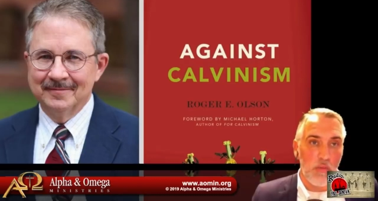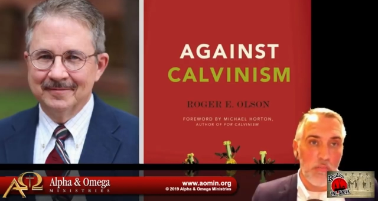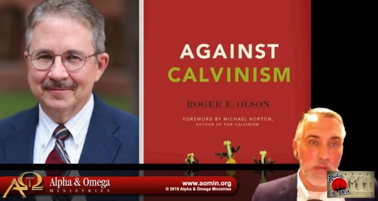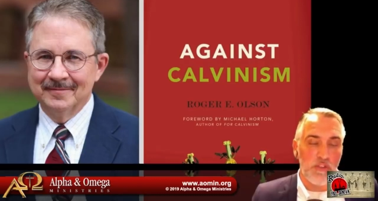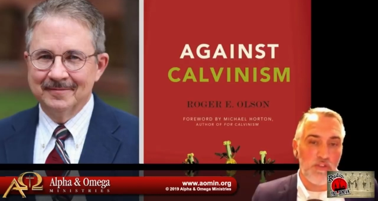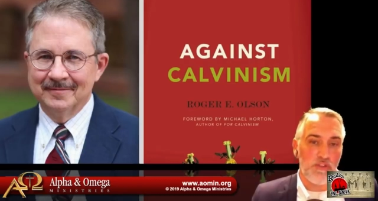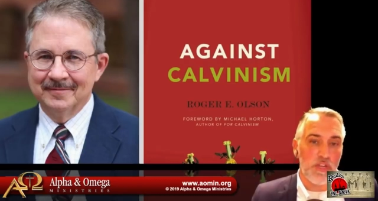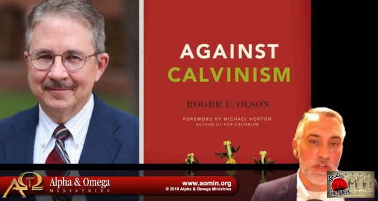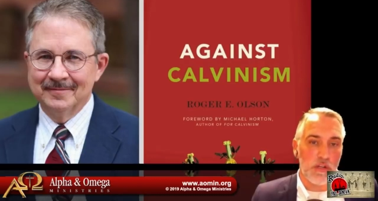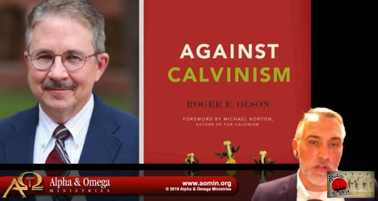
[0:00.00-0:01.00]
Speaker 1: but mm-hmm.
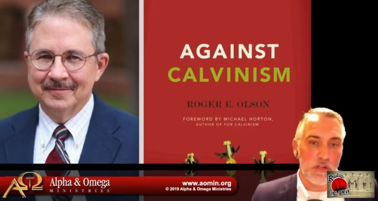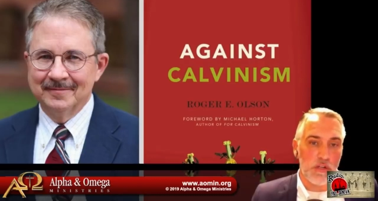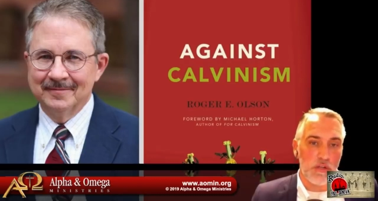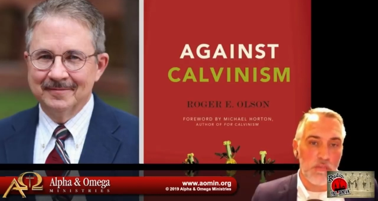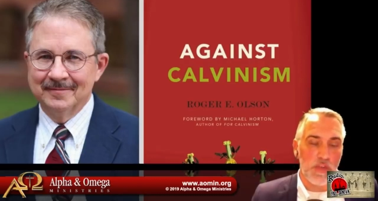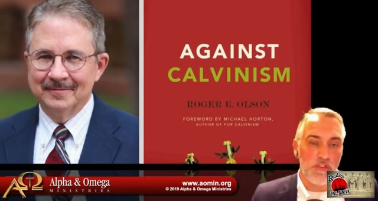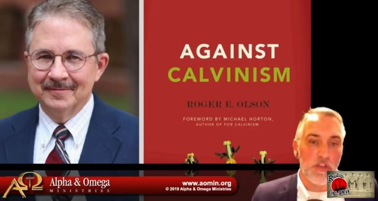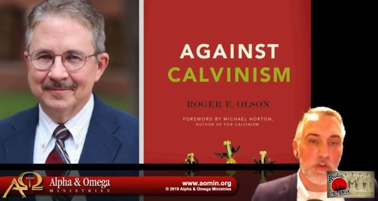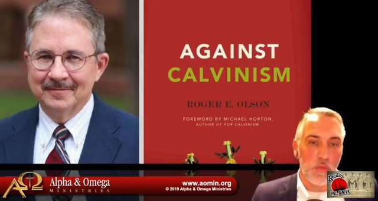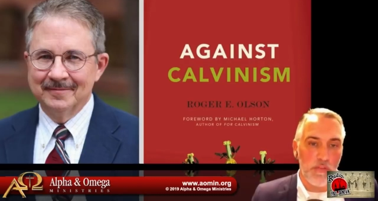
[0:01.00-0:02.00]
still mm-hmm. but
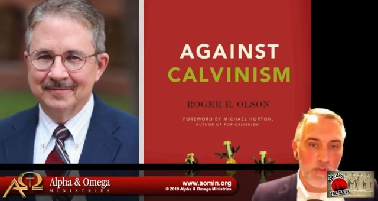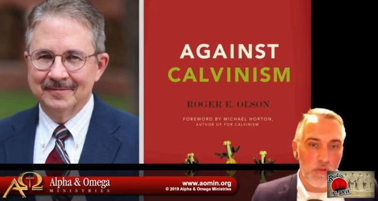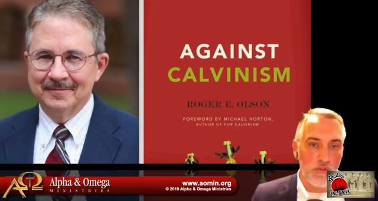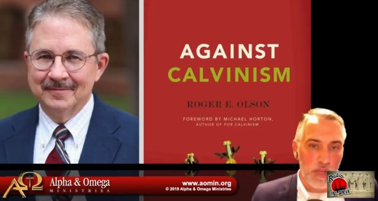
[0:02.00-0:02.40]
still refuse the